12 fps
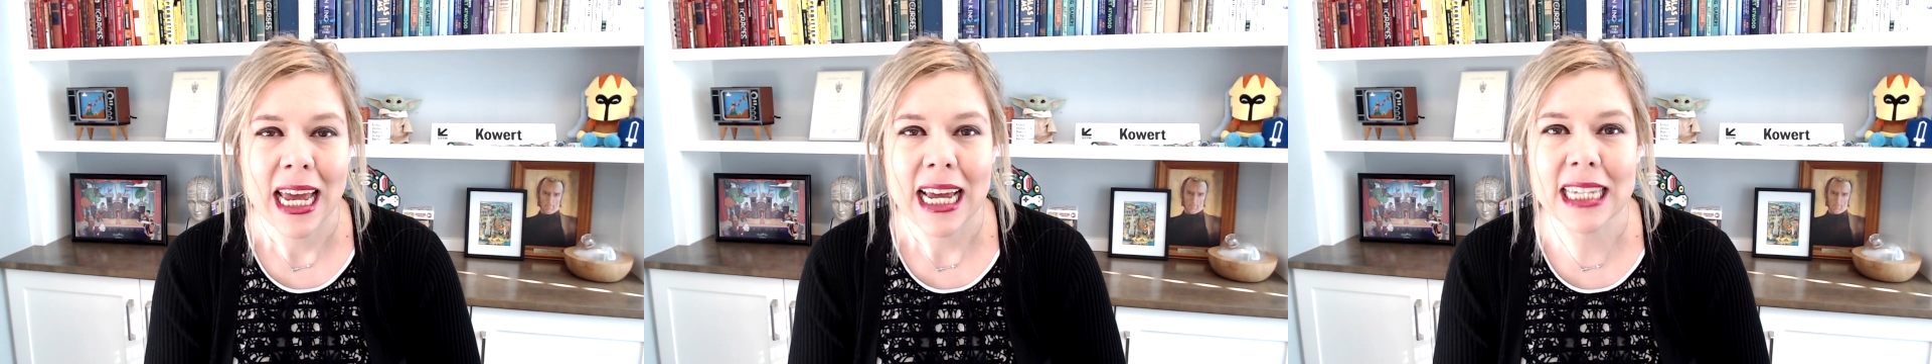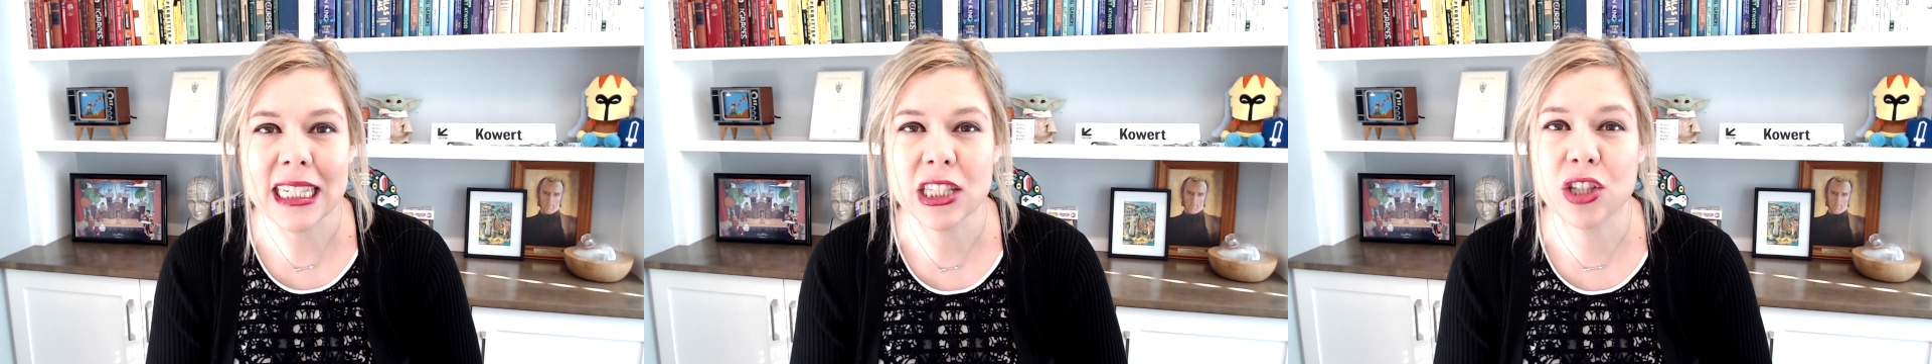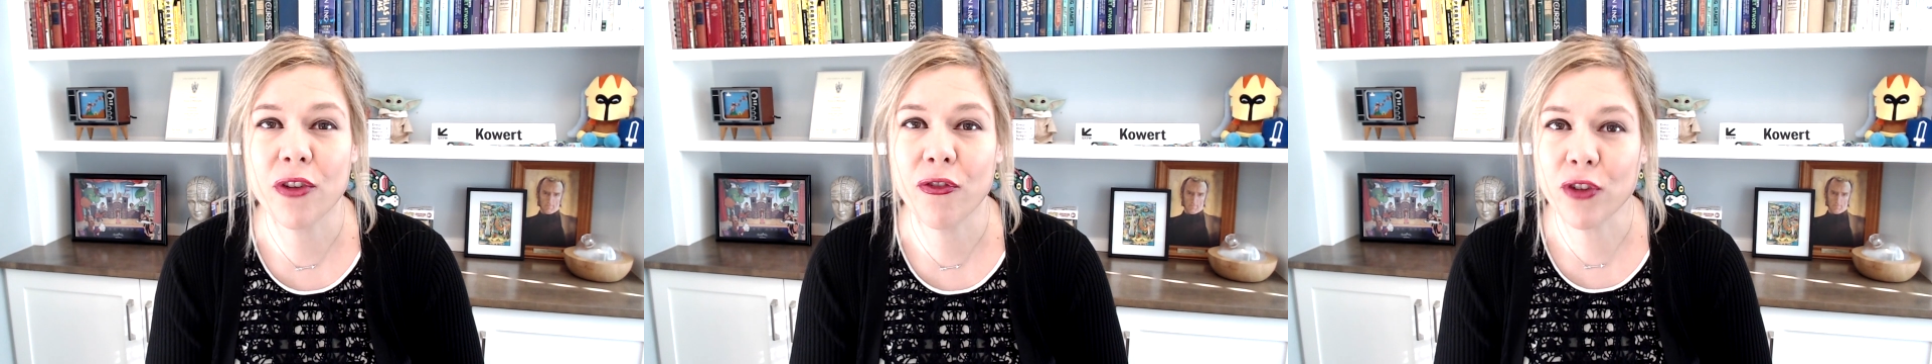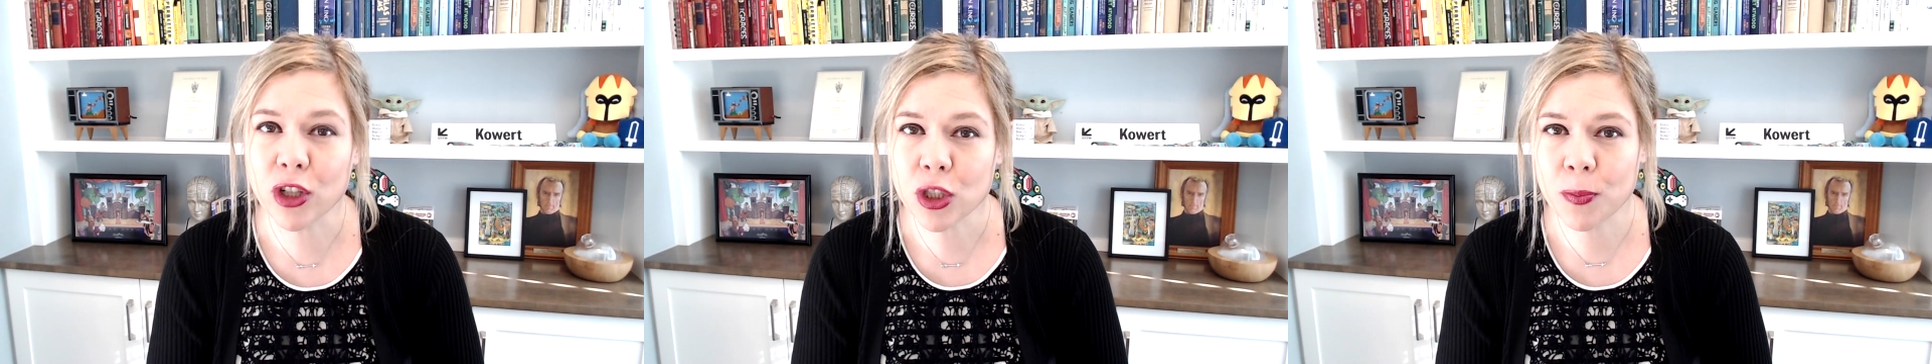is it's the
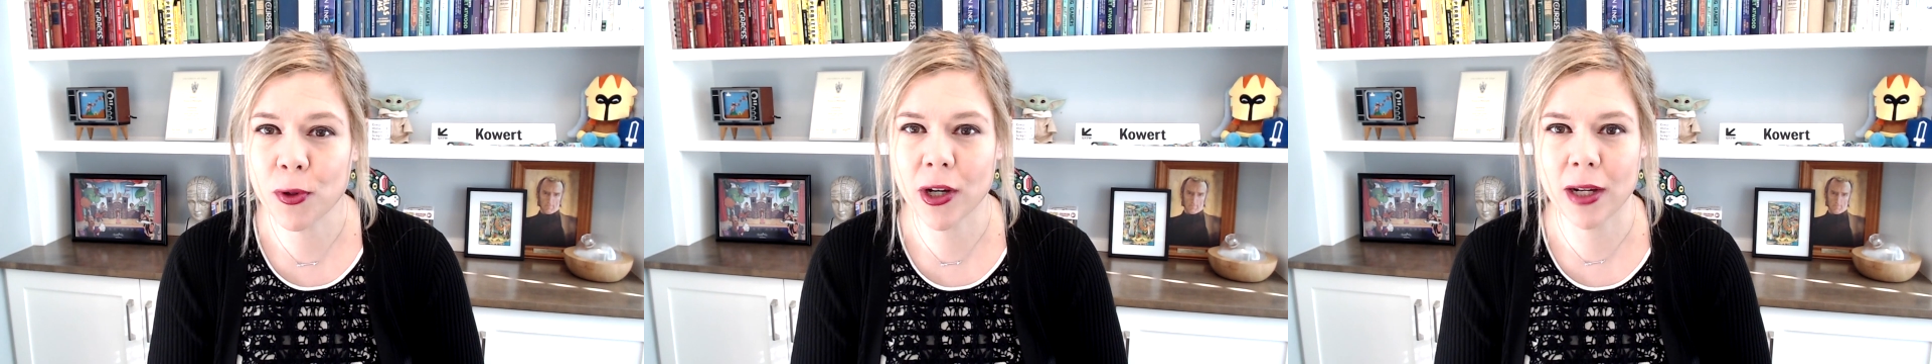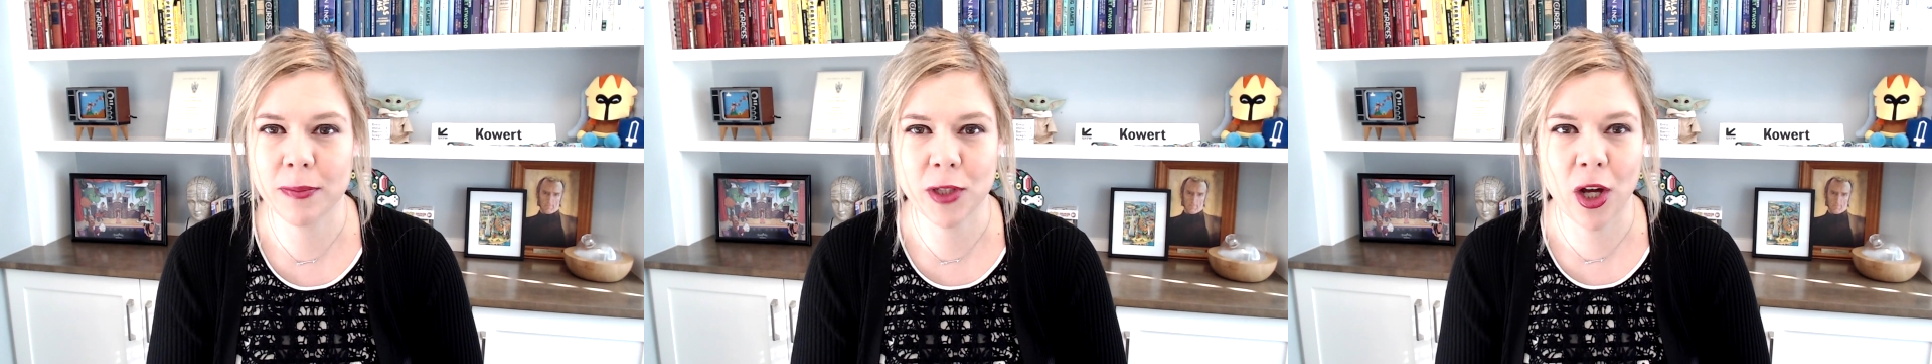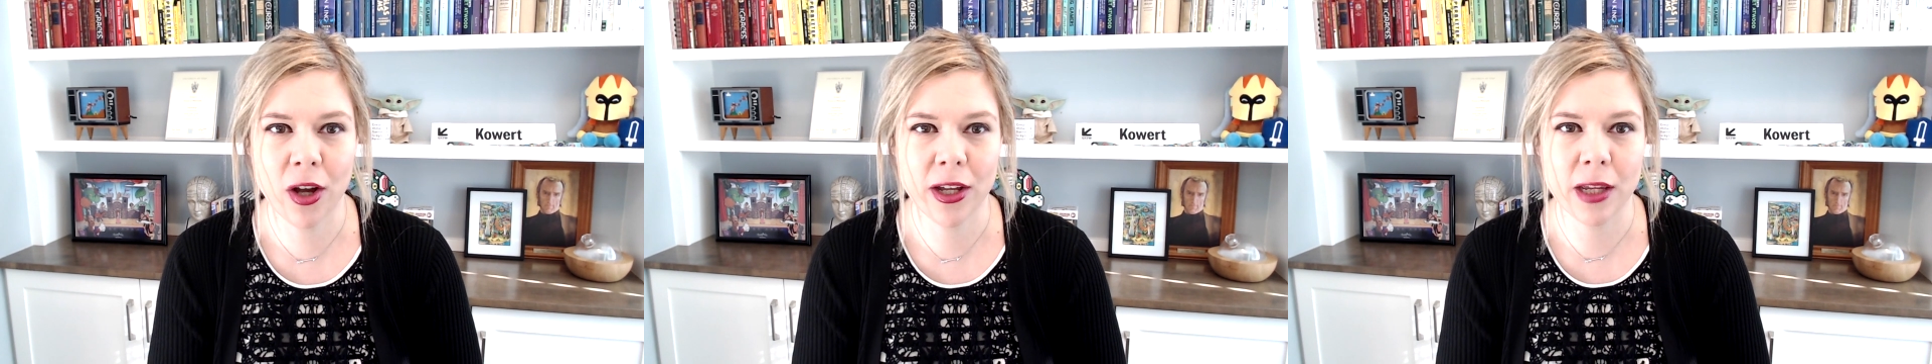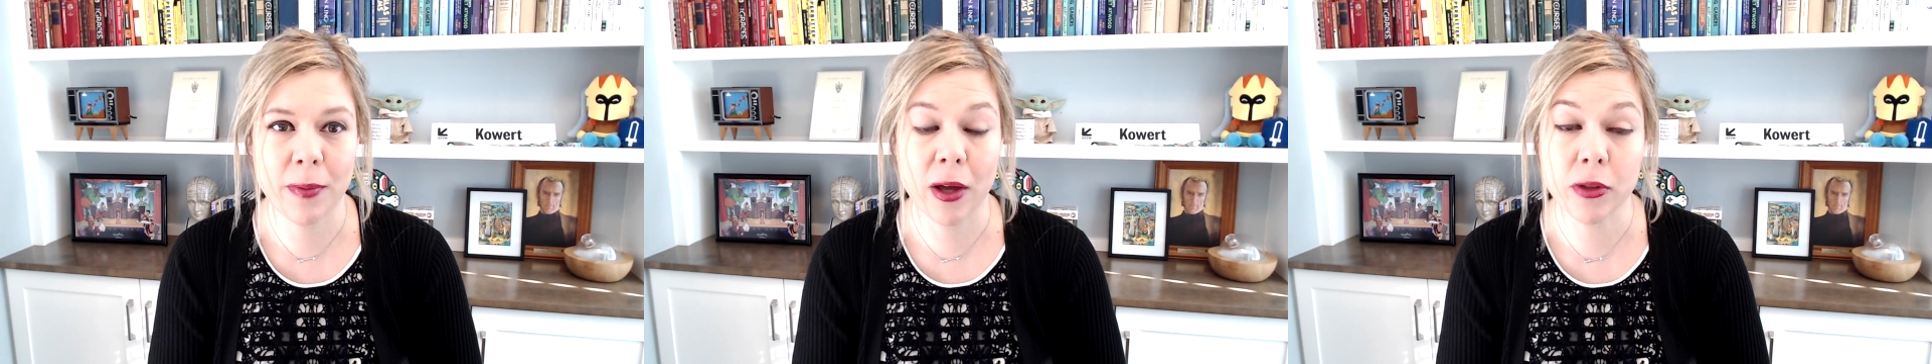first book I'm
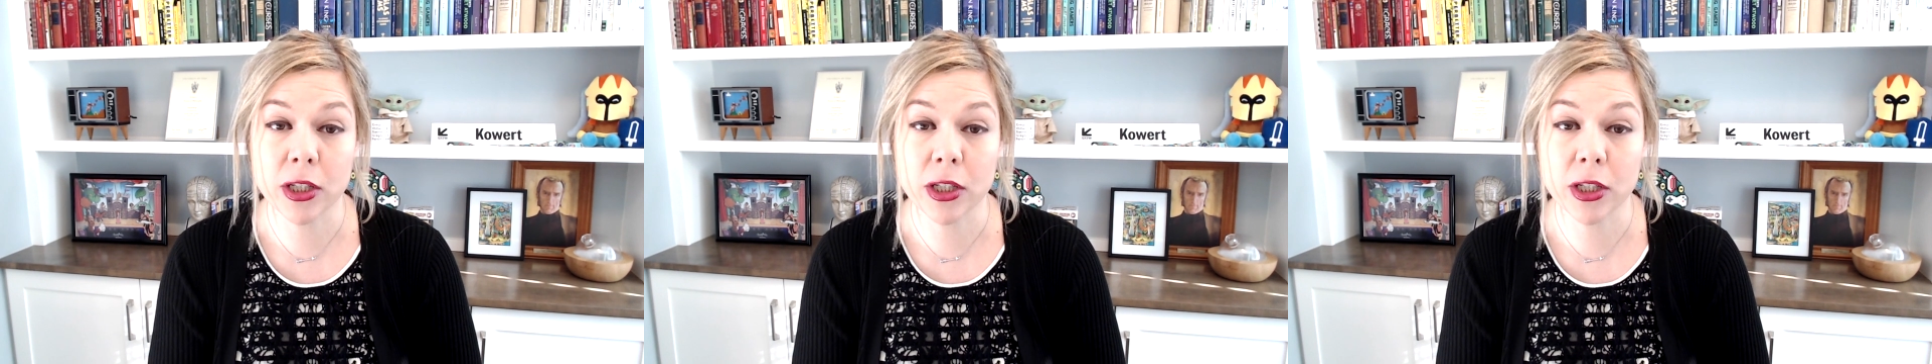talking about